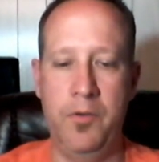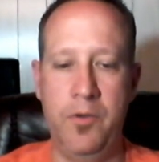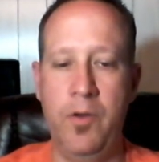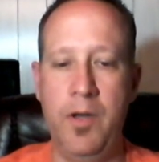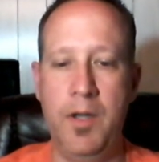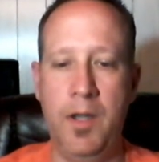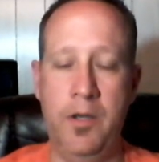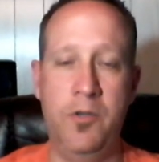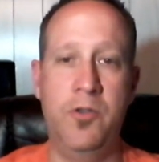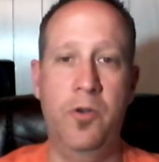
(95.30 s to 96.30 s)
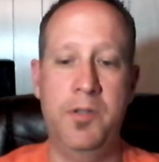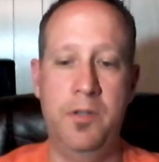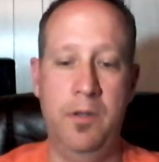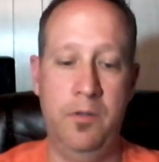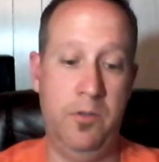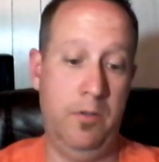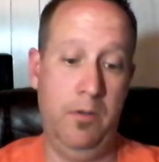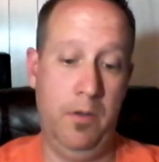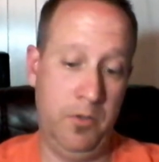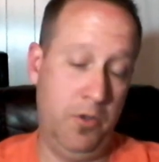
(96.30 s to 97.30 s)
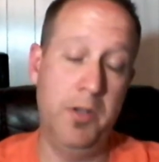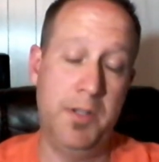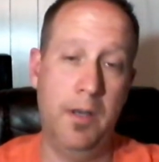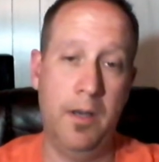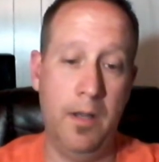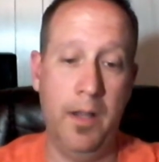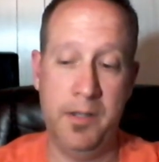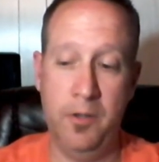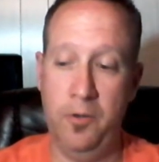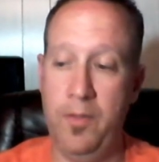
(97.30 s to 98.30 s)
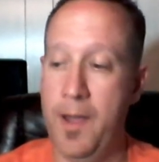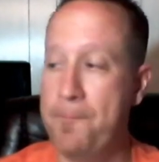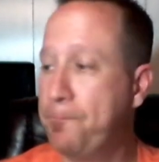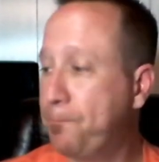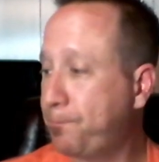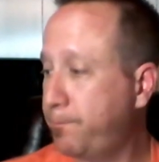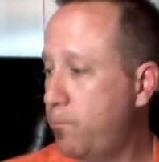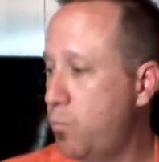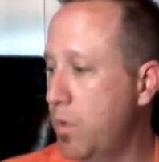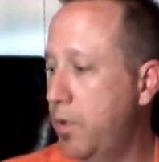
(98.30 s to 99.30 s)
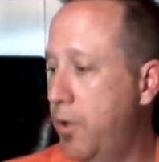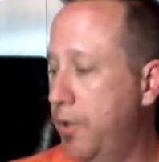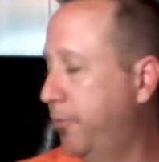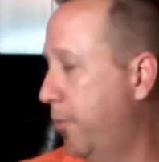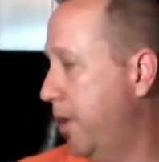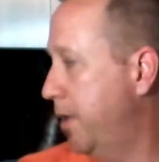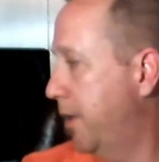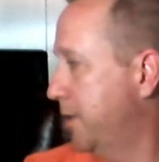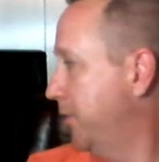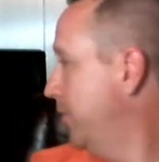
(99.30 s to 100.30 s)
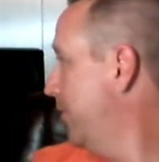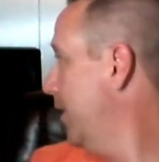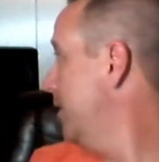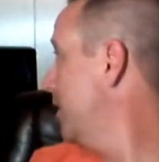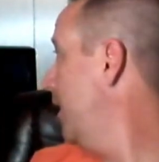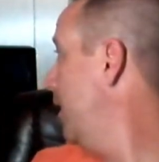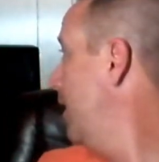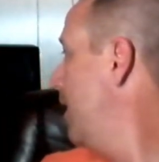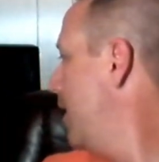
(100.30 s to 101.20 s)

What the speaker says: doing and enjoys it. He likes to do that. That's the way he likes to do things. And